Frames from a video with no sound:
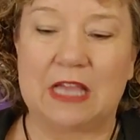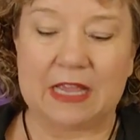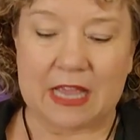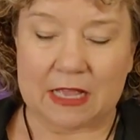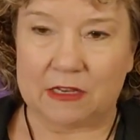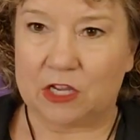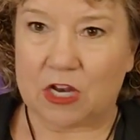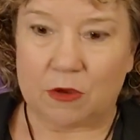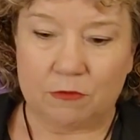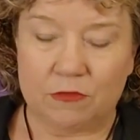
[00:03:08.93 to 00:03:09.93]
Like,
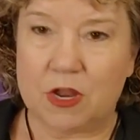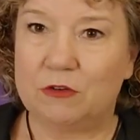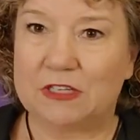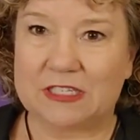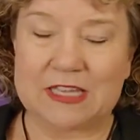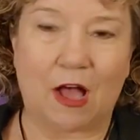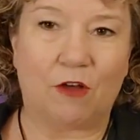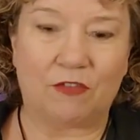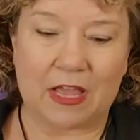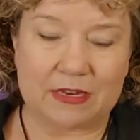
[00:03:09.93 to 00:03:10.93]
you know, note to
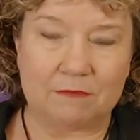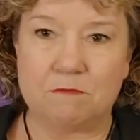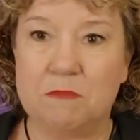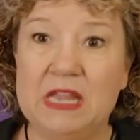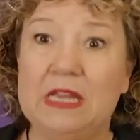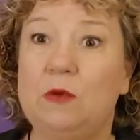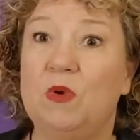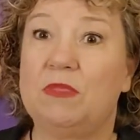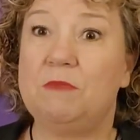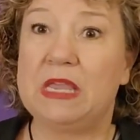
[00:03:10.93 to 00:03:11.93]
self, like
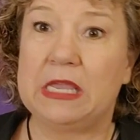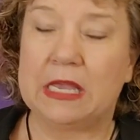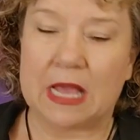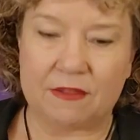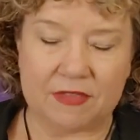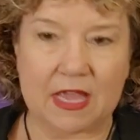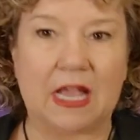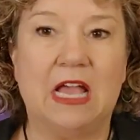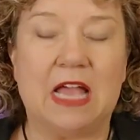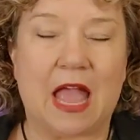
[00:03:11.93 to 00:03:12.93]
meeting with me kind of
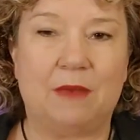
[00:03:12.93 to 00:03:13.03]
thing.